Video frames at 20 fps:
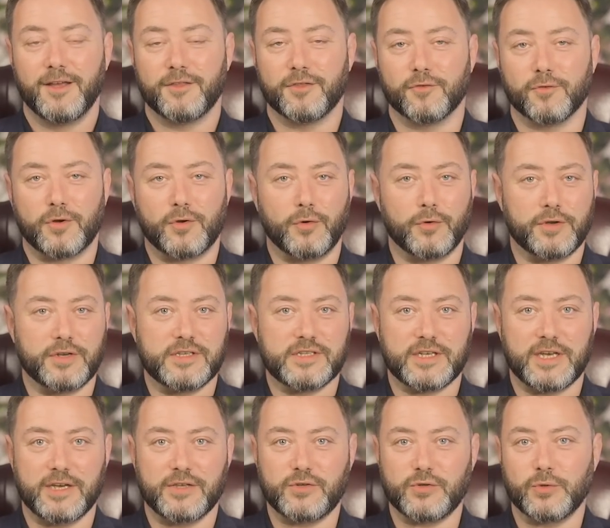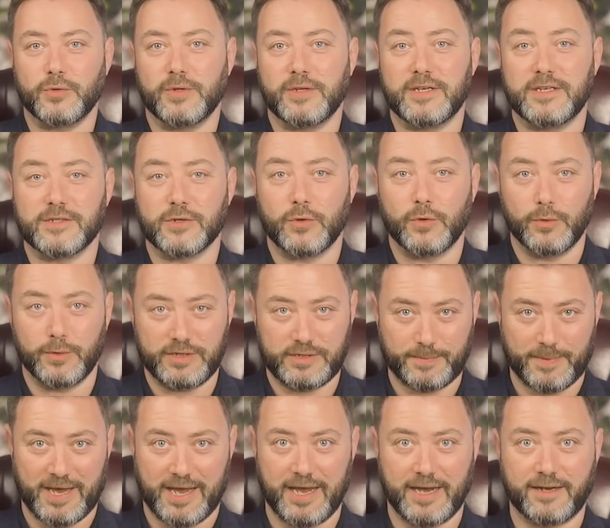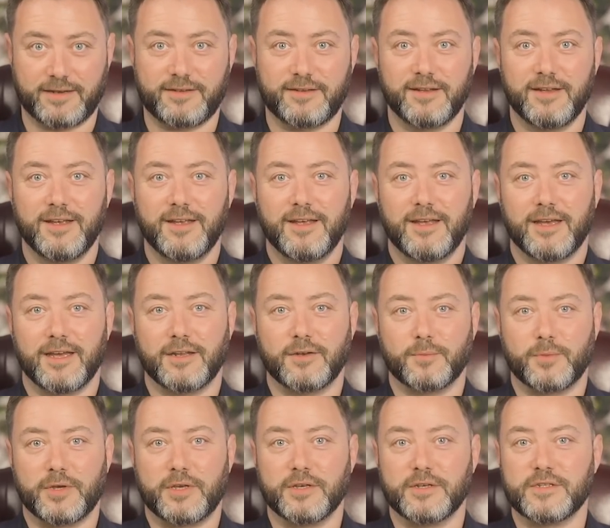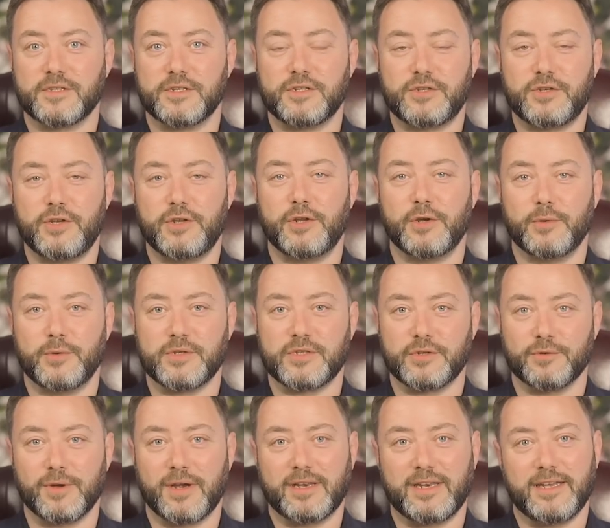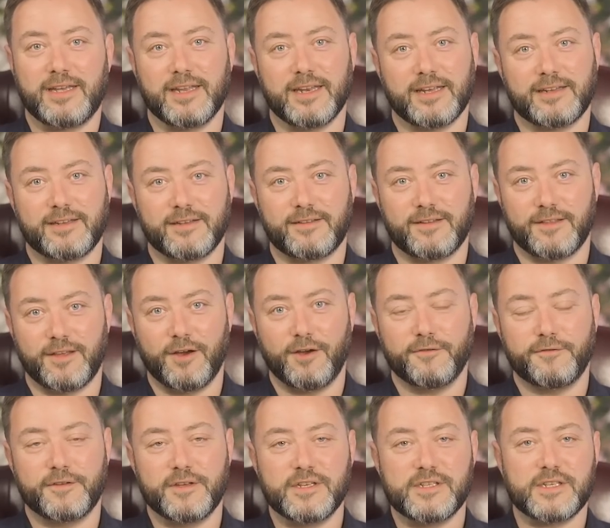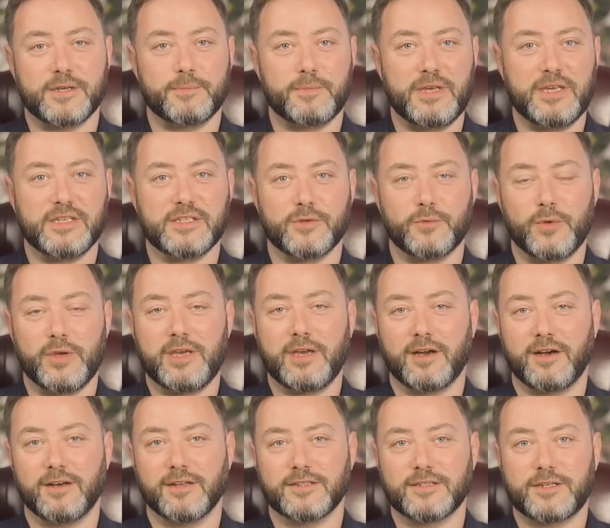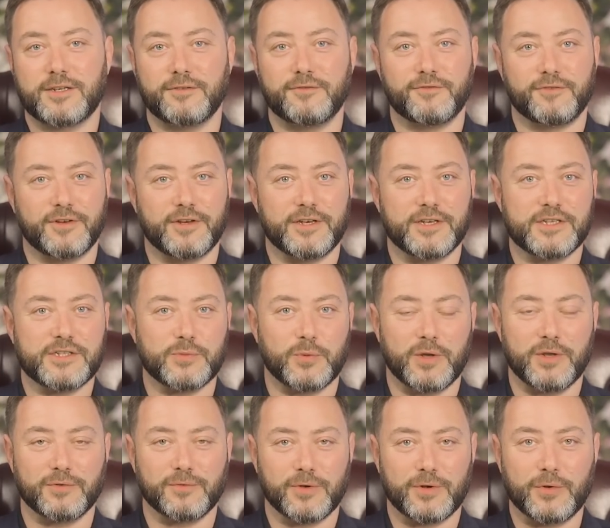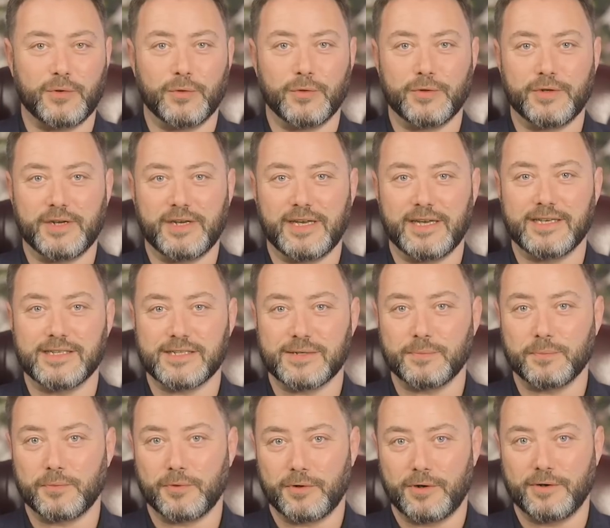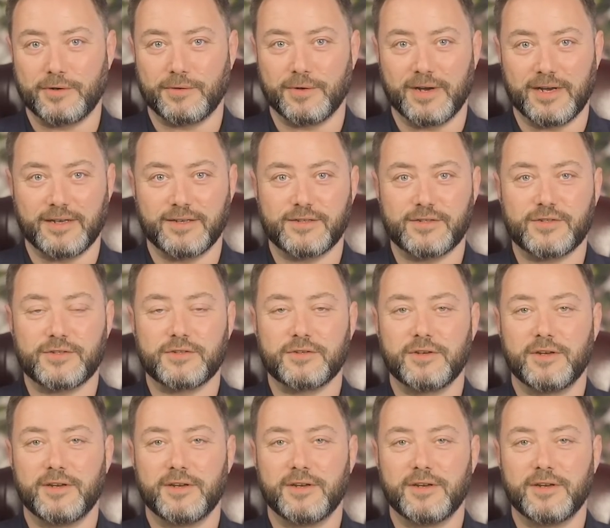The recording schedule is always packed, and because the studio is directly connected to the office, it means that we can't converse while recording is in progress.